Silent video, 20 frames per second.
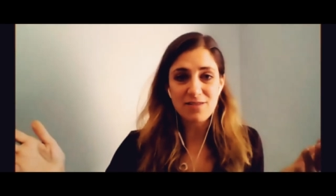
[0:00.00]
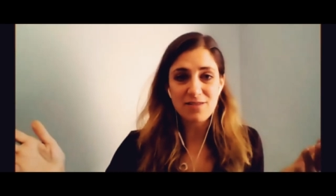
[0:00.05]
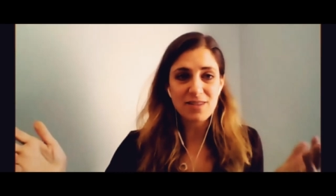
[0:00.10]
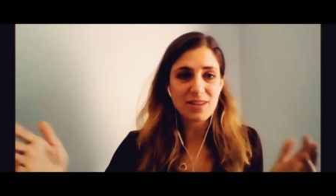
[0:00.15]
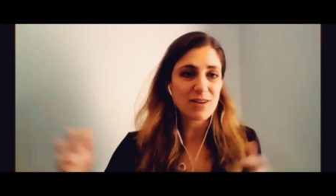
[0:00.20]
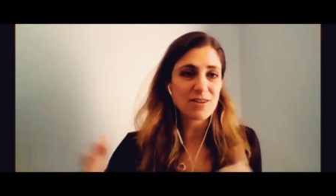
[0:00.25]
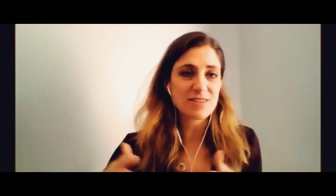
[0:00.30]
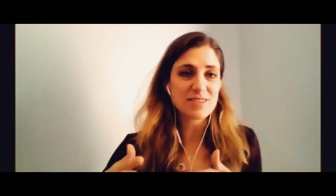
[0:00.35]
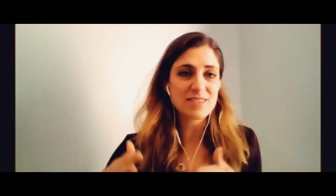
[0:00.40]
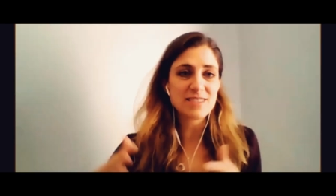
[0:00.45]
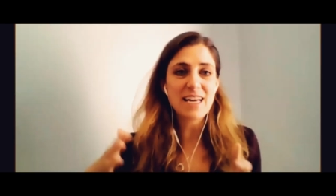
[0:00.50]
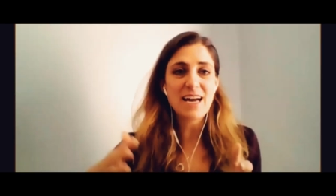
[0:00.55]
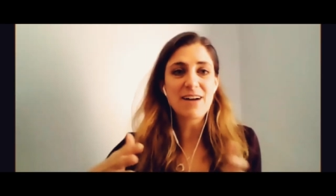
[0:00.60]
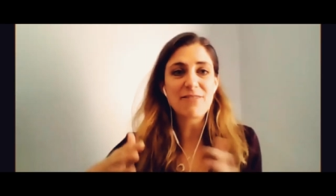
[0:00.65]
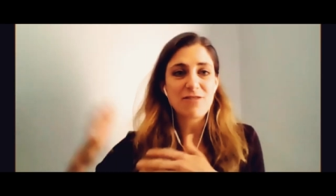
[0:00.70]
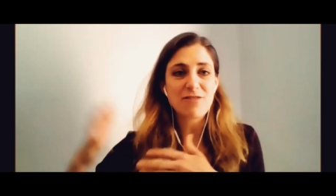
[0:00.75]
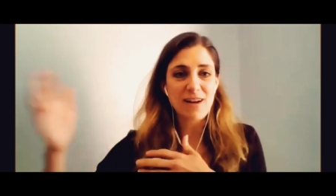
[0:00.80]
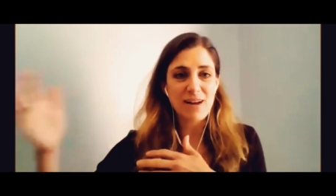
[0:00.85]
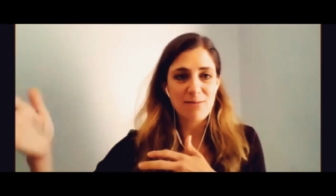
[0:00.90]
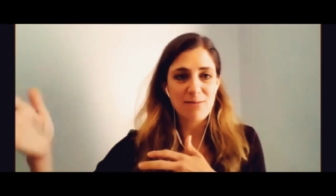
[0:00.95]
There is
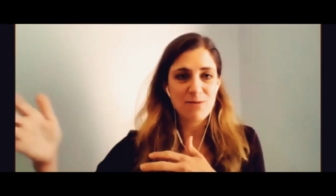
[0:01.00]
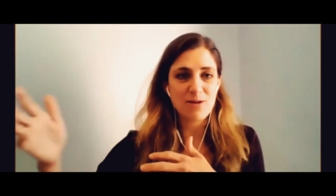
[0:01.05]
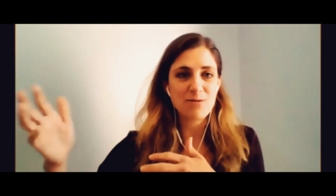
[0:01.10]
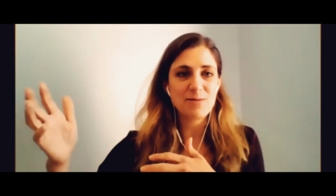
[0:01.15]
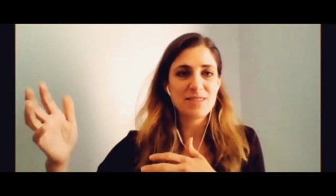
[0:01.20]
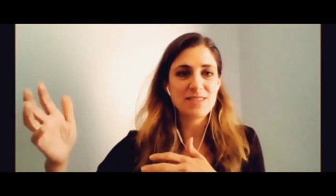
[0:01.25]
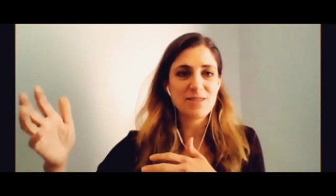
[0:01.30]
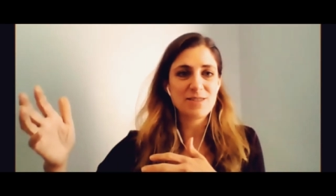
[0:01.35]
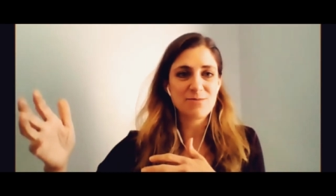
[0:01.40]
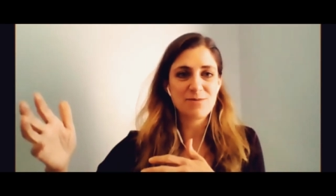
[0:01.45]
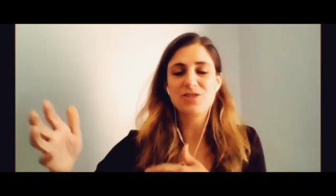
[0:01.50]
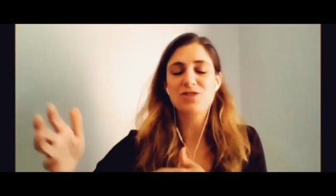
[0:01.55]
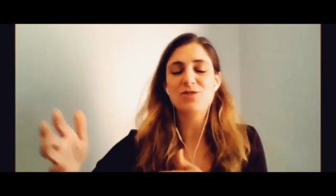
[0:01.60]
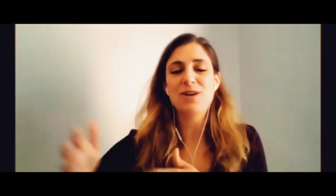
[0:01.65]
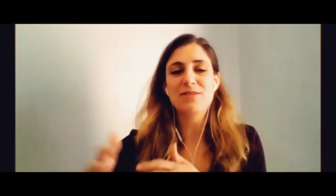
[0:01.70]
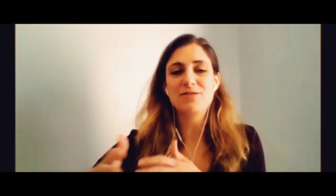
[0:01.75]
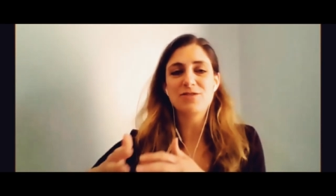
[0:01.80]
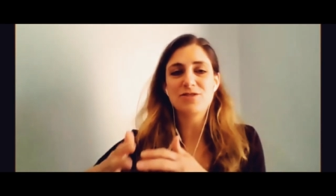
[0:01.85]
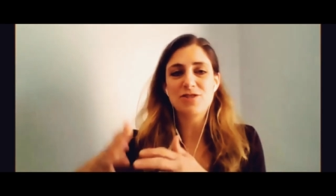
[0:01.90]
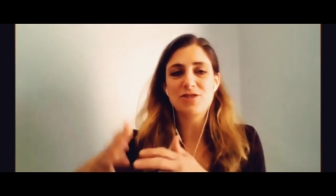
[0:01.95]
never a moment at which you
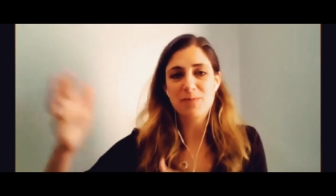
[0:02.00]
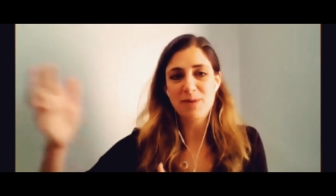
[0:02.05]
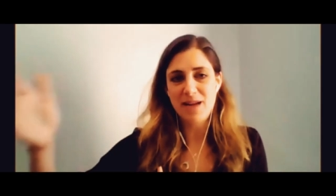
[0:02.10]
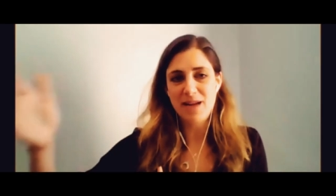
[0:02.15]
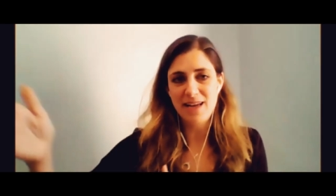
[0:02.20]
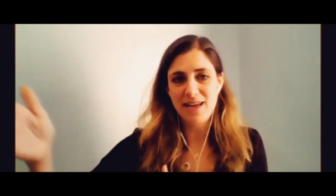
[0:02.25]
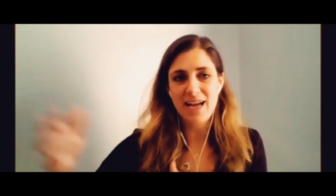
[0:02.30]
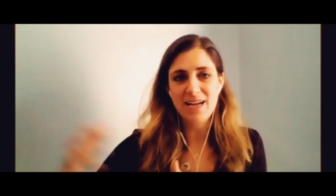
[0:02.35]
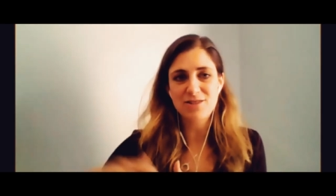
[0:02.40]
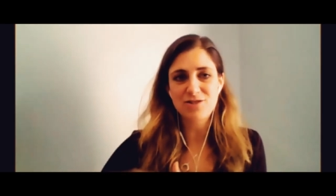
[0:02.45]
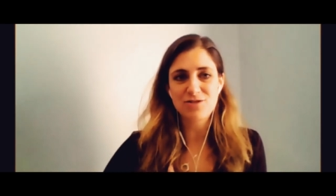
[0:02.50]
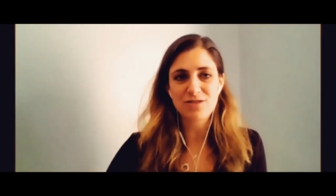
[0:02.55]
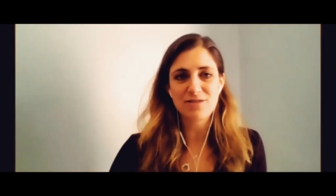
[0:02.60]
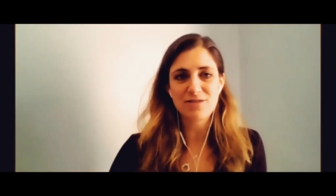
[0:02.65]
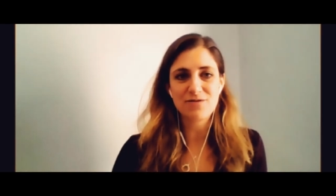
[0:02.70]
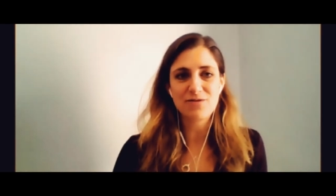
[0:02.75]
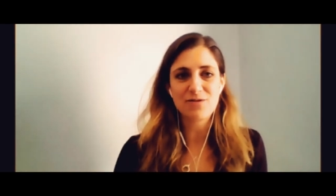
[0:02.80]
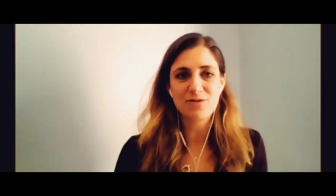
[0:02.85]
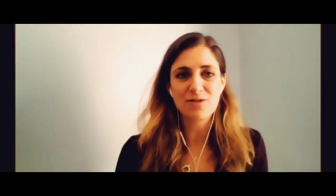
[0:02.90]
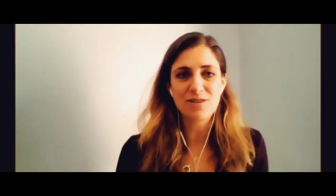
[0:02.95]
have to start paying extra
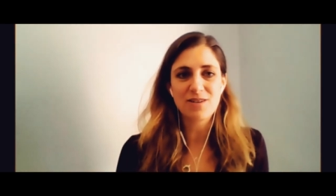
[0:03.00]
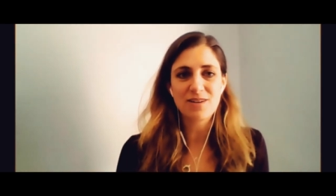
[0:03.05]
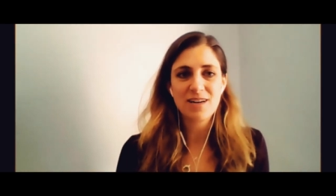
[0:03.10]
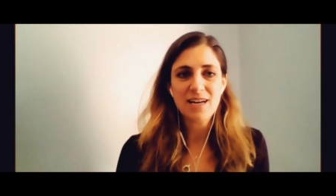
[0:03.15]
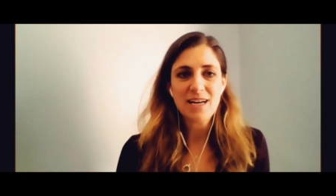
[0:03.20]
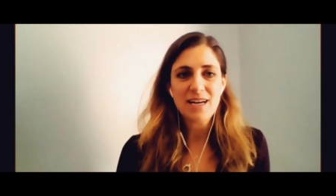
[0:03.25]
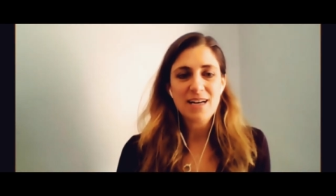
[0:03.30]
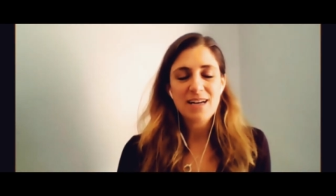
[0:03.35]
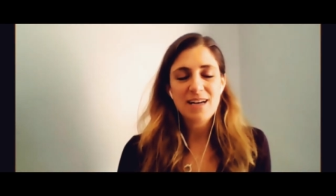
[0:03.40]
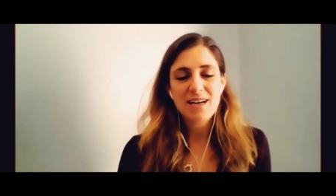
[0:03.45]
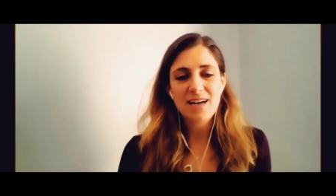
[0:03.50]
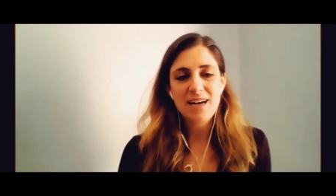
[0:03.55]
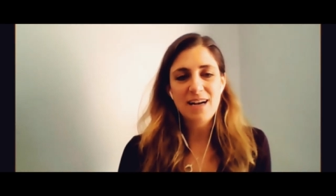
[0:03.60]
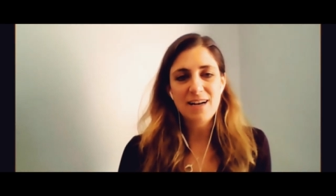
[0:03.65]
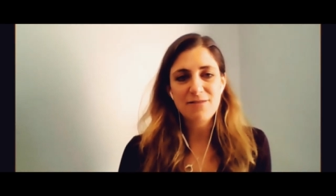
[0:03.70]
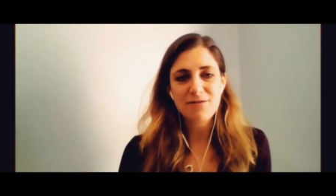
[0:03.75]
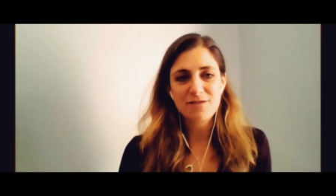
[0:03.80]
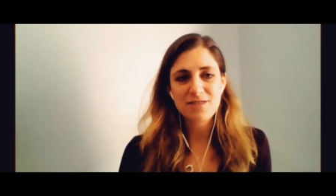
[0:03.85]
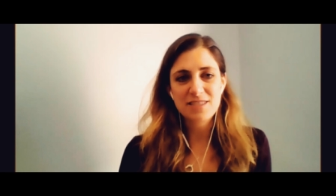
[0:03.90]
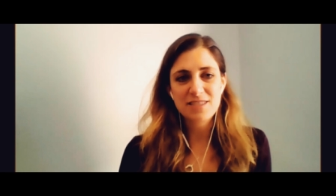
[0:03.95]
for
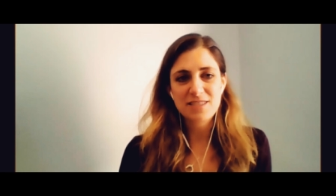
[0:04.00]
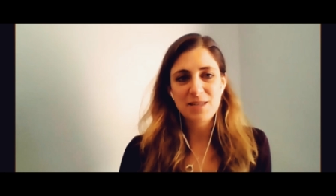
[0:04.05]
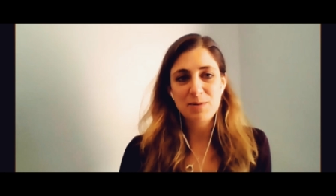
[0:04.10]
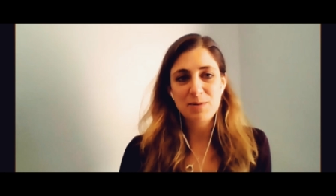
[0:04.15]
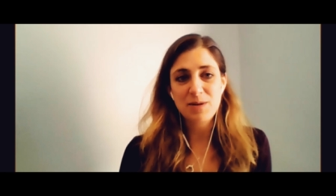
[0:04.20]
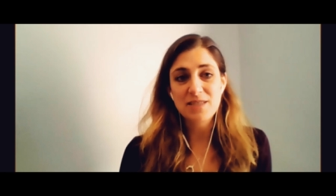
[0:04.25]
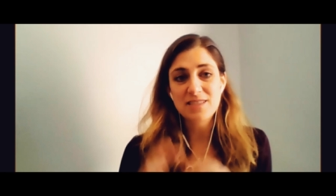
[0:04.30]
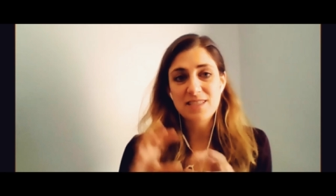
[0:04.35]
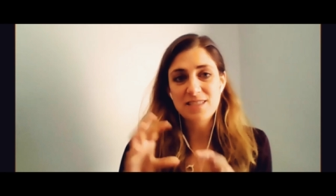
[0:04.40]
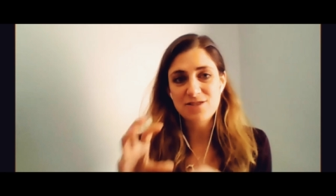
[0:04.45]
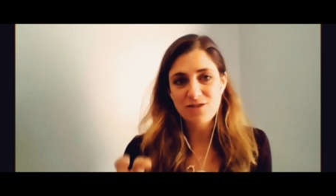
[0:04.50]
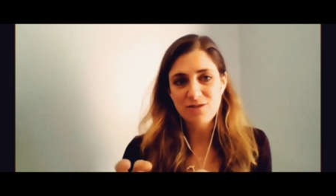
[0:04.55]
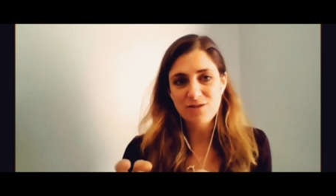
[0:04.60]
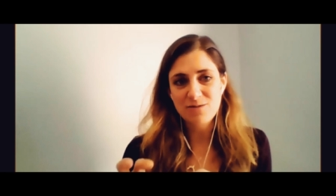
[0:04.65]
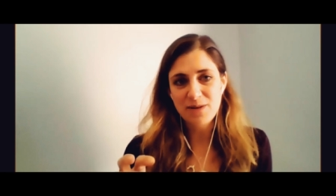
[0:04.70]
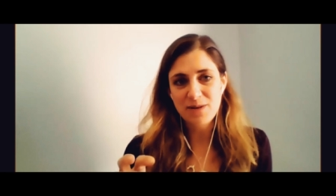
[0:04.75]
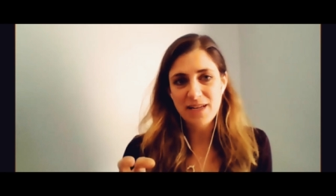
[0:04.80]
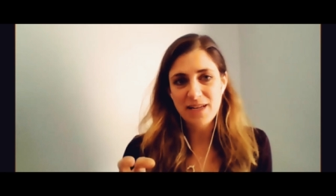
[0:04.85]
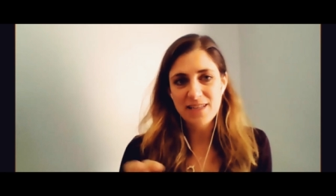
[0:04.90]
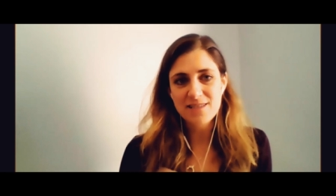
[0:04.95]
Disney Plus in certain
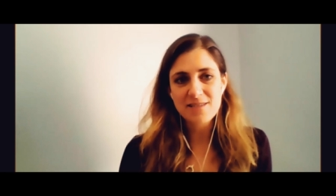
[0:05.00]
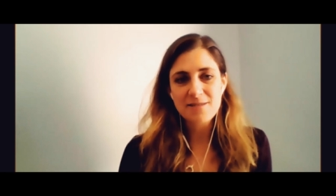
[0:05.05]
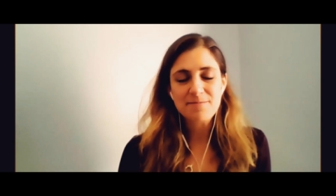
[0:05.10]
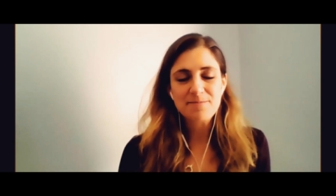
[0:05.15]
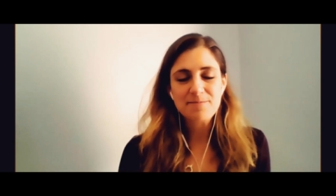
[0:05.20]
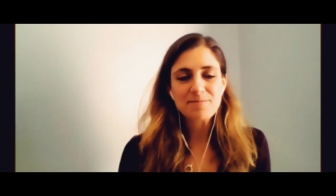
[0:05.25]
plans.